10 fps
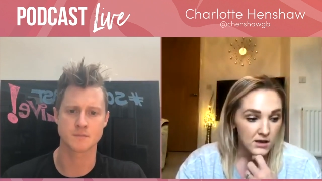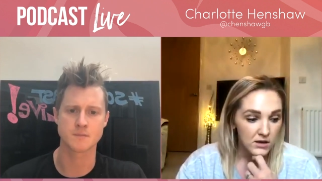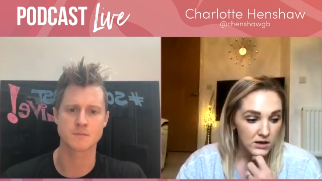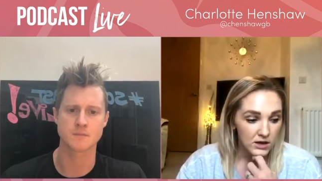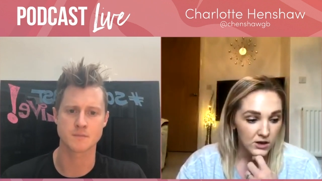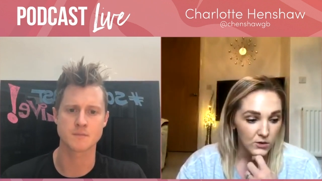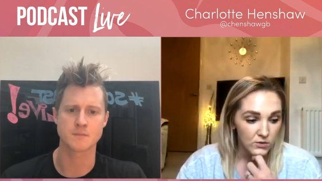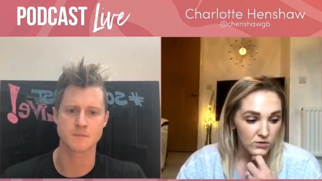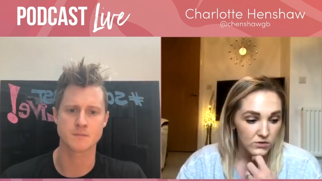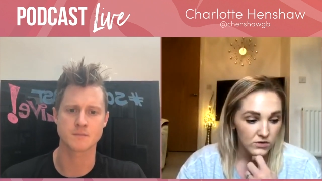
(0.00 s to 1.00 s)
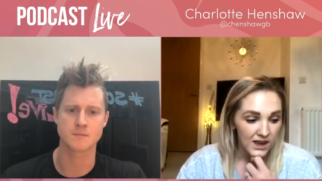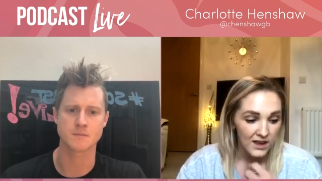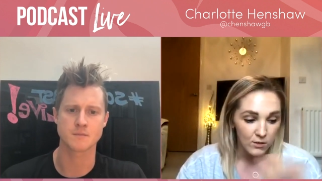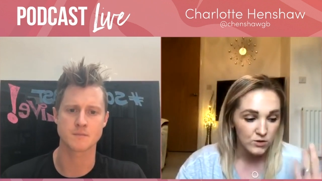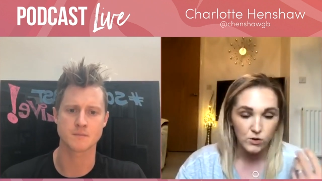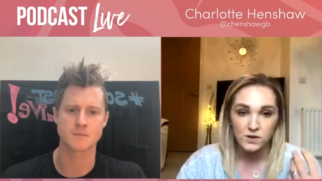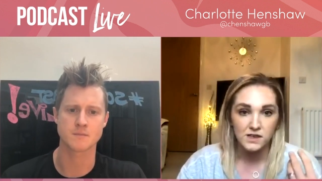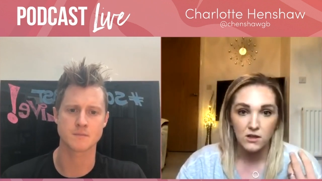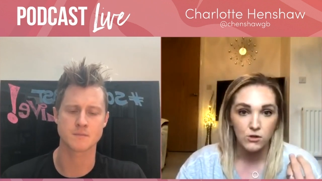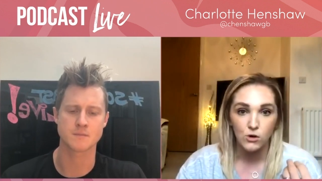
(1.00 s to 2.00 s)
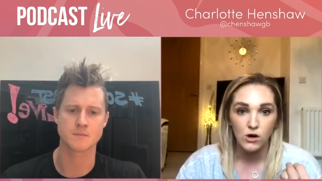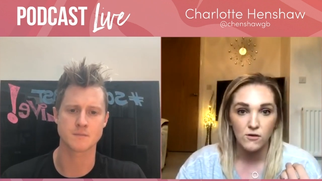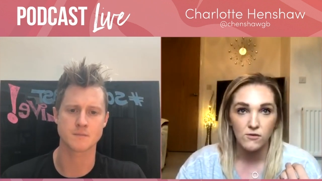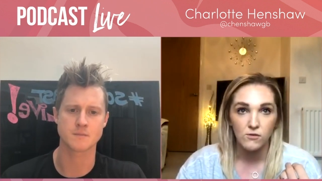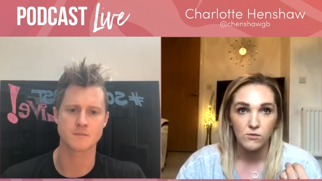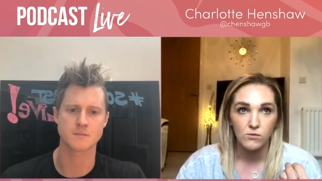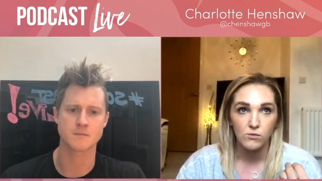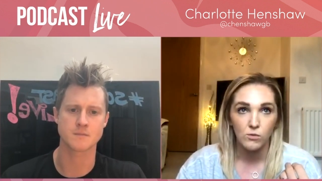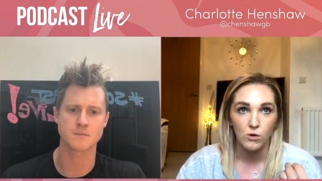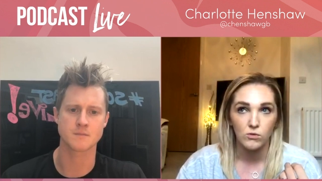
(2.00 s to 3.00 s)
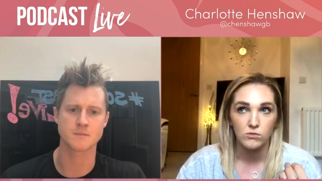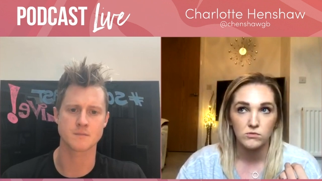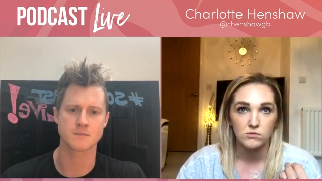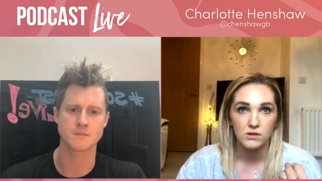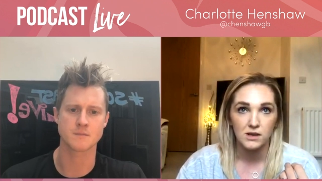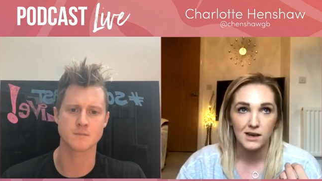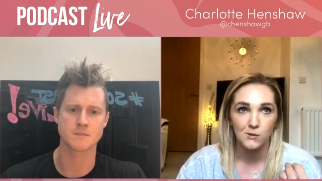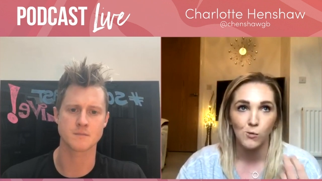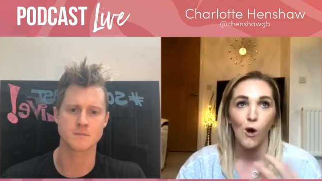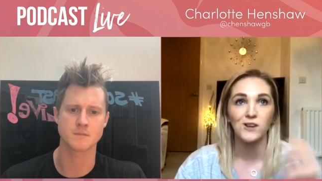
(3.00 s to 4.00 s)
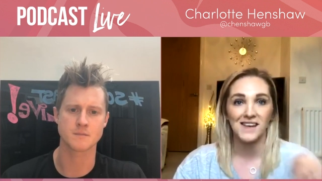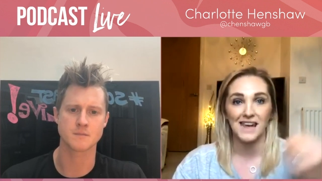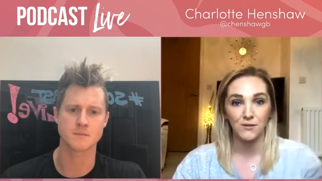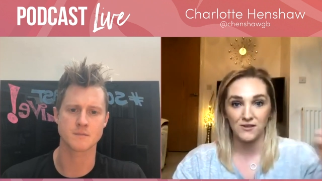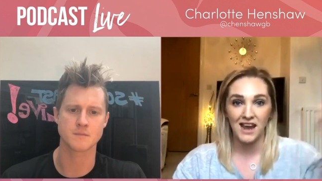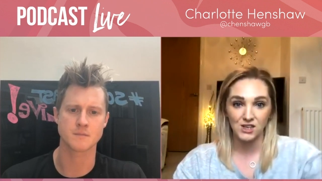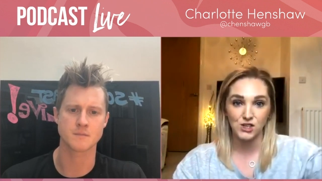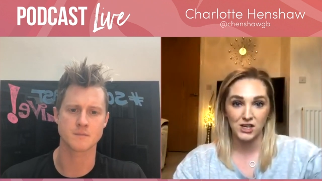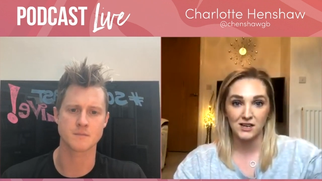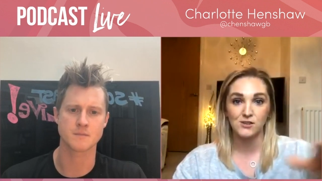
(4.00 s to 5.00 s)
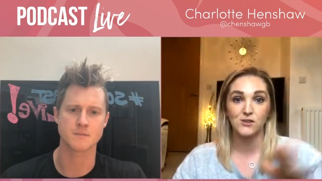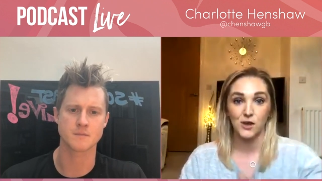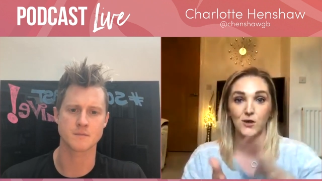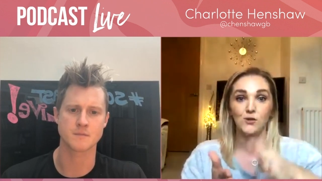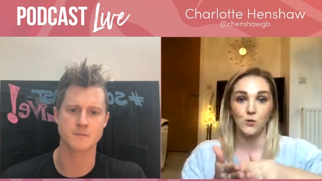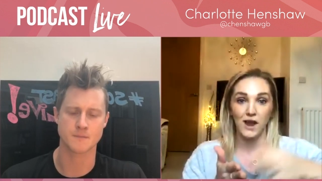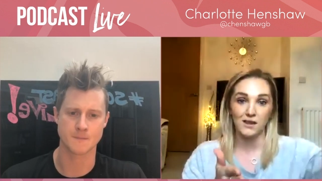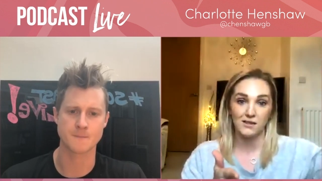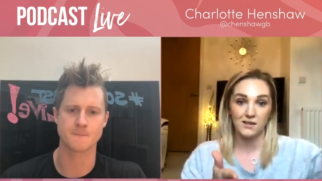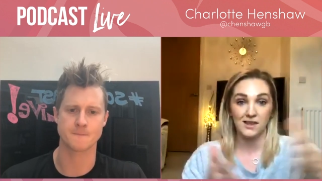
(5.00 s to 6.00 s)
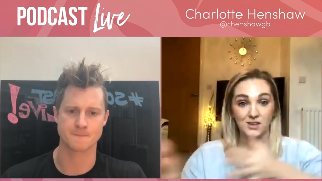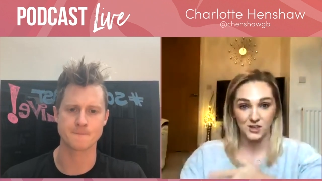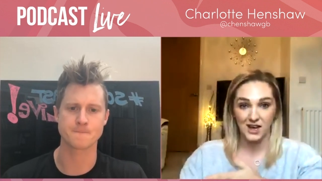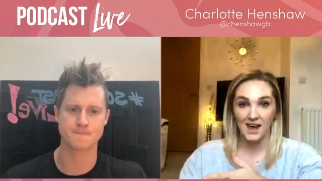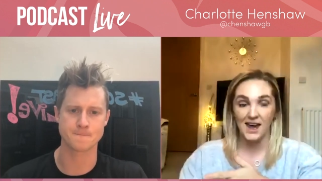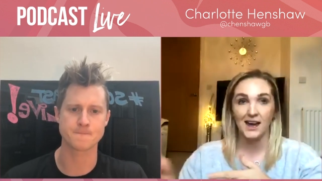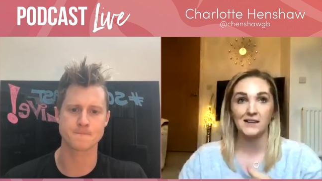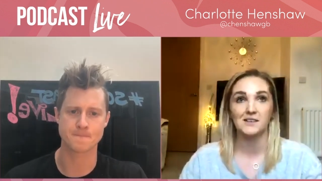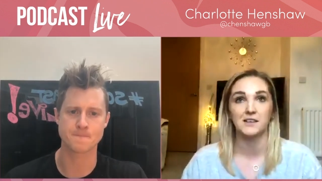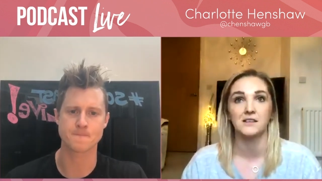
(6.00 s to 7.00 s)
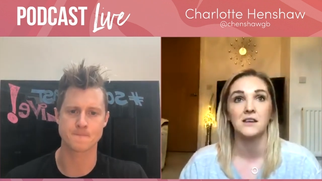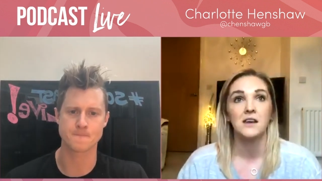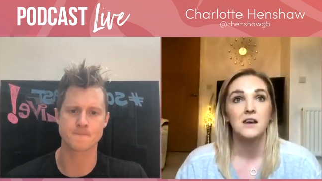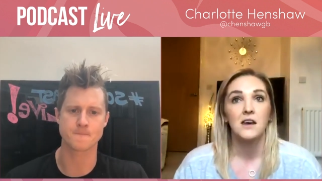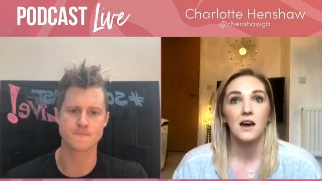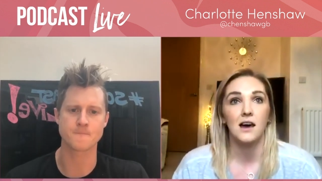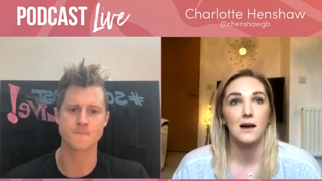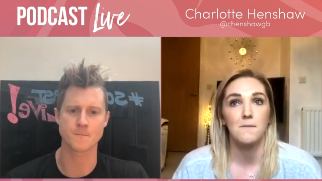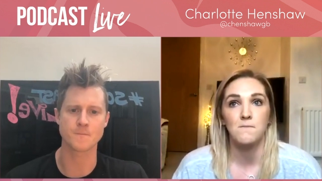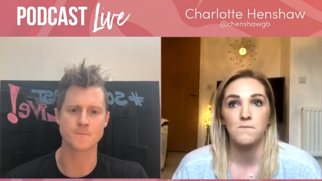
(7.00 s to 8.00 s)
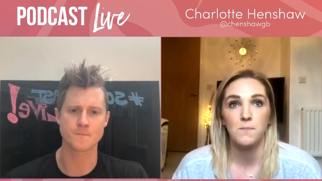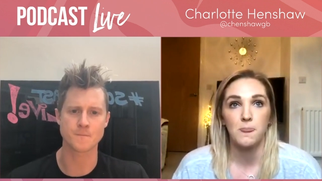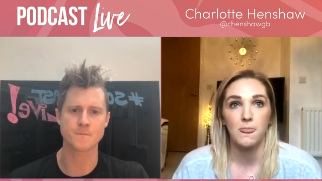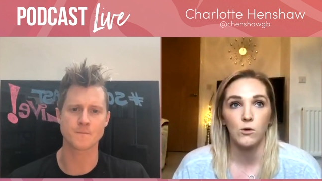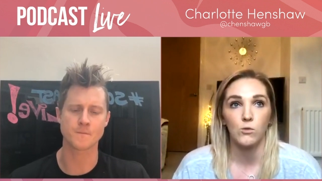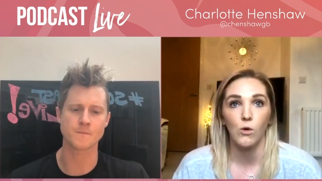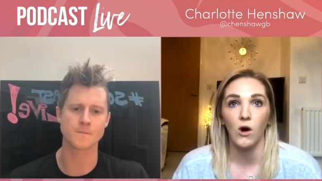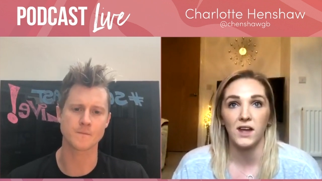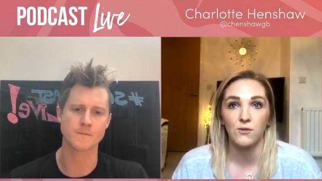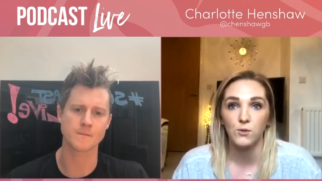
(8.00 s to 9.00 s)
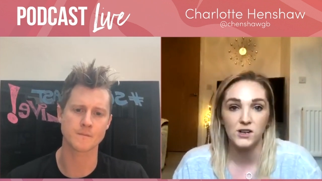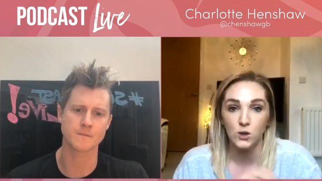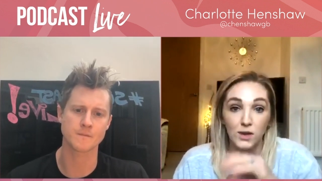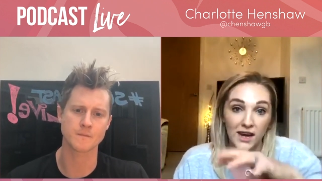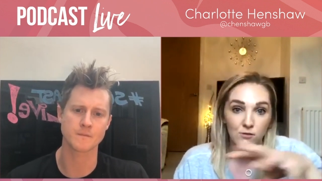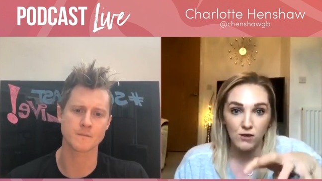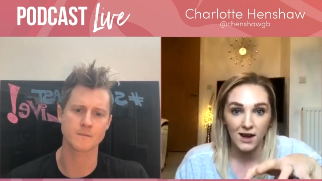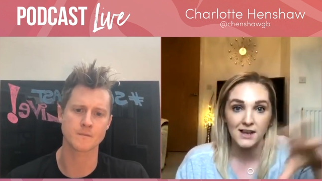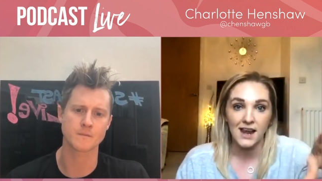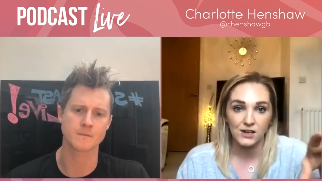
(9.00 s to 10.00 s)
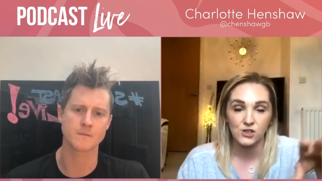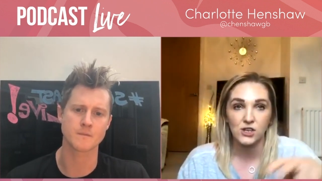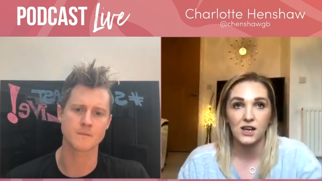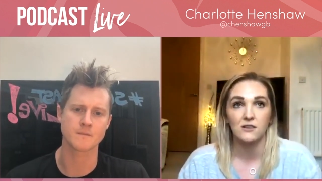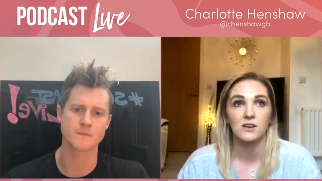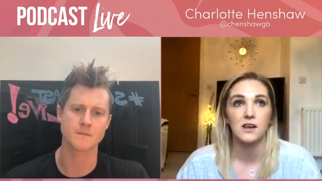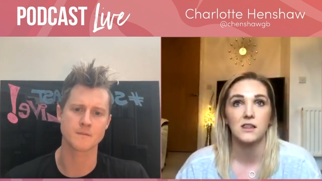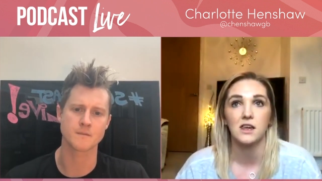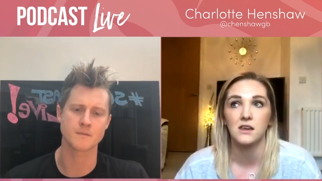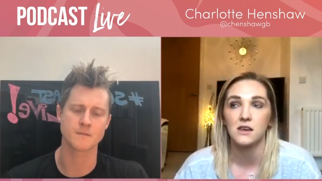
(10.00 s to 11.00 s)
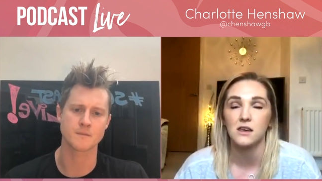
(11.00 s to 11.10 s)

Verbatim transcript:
Speaker 1: you know that there was always that thought of well, what if next year doesn't go the way that this year has? And um, what if we don't get it right next year? And I think